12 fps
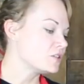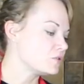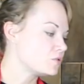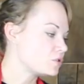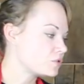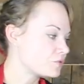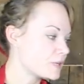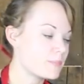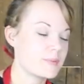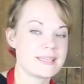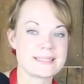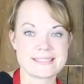to
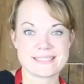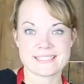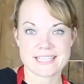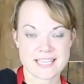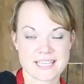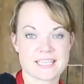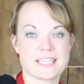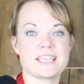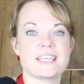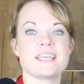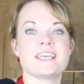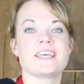strip and
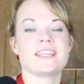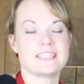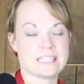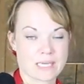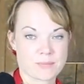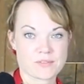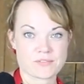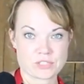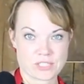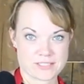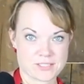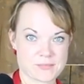stain the top of a
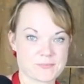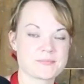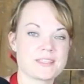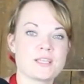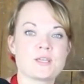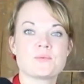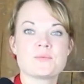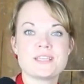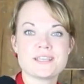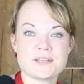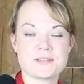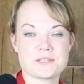dresser.
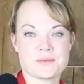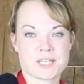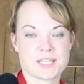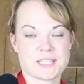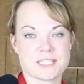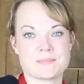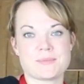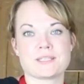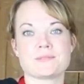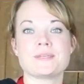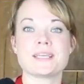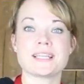We are gonna work on this
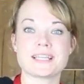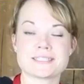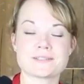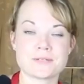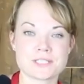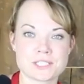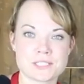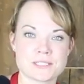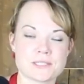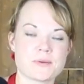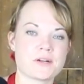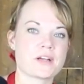because we get lots of
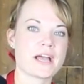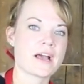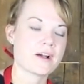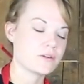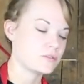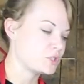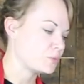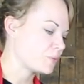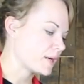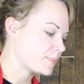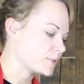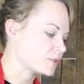questions about how to
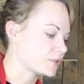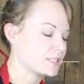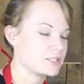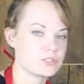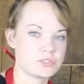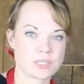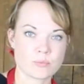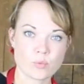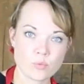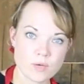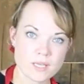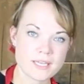properly strip
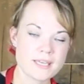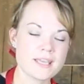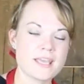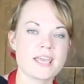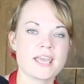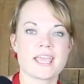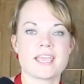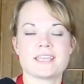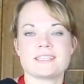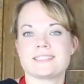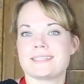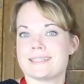wood.
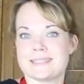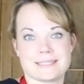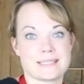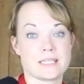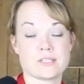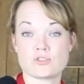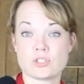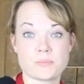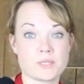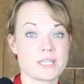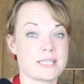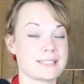And listen,
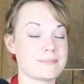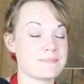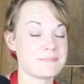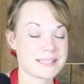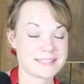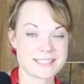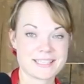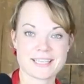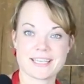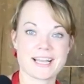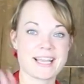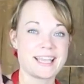stripper is
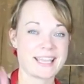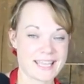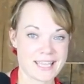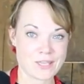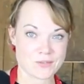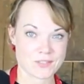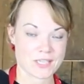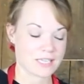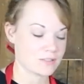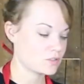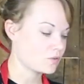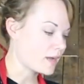messy and I hate using
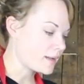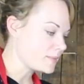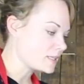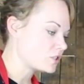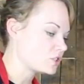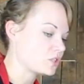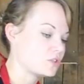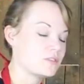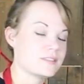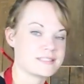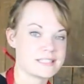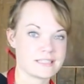it. So I'm gonna show
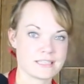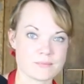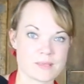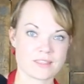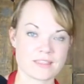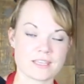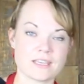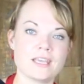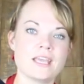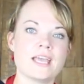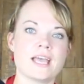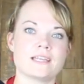you the sanding method
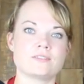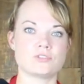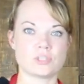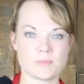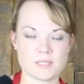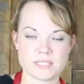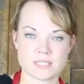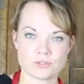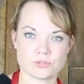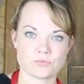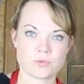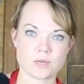at stripping
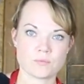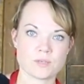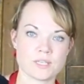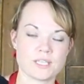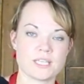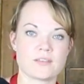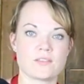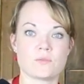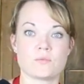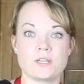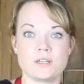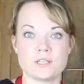down to raw wood. And
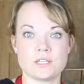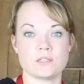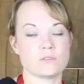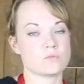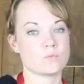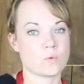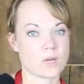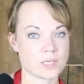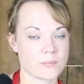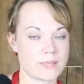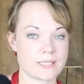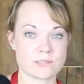then we are gonna use
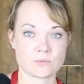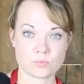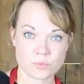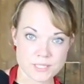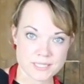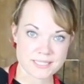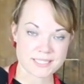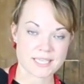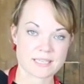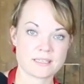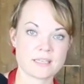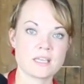water-based wood
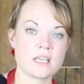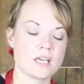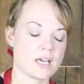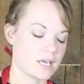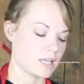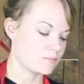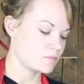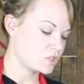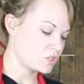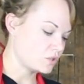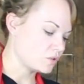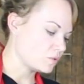stain um,
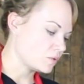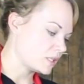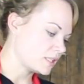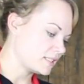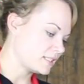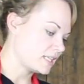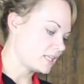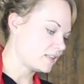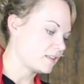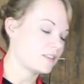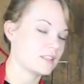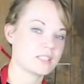to
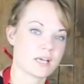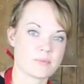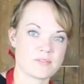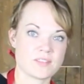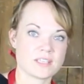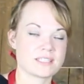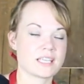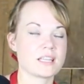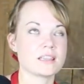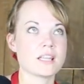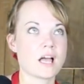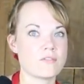stain the top of this. I
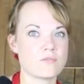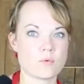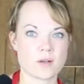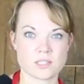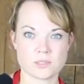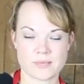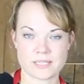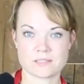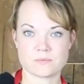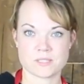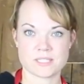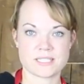love
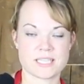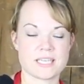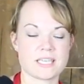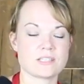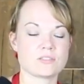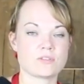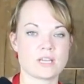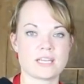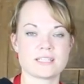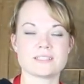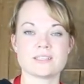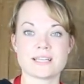water-based wood stain. It's
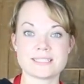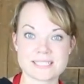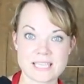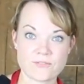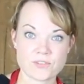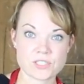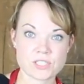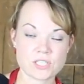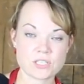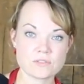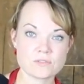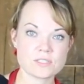great, it's a lot safer to
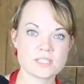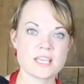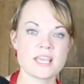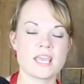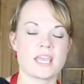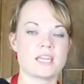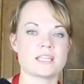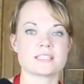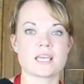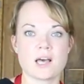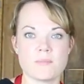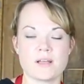use and
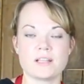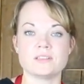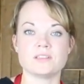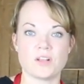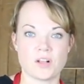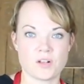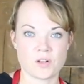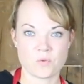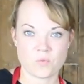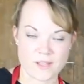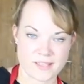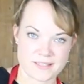it's come a
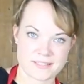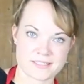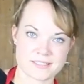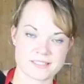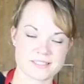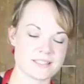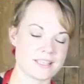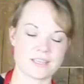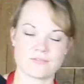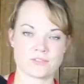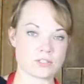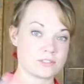long way since
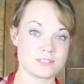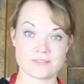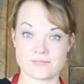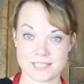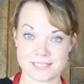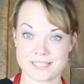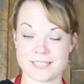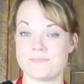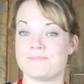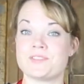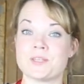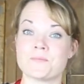they first invented it.
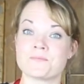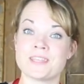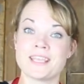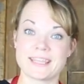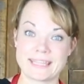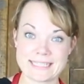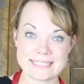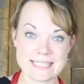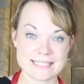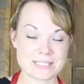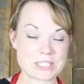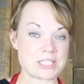So let's
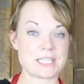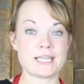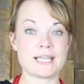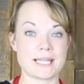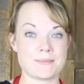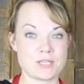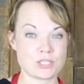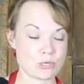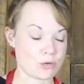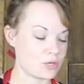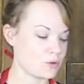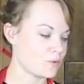get started. Let me
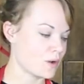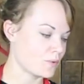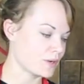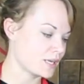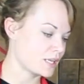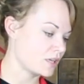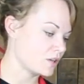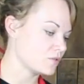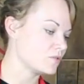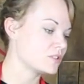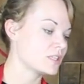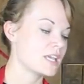show you what we're gonna
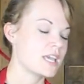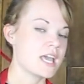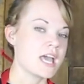use.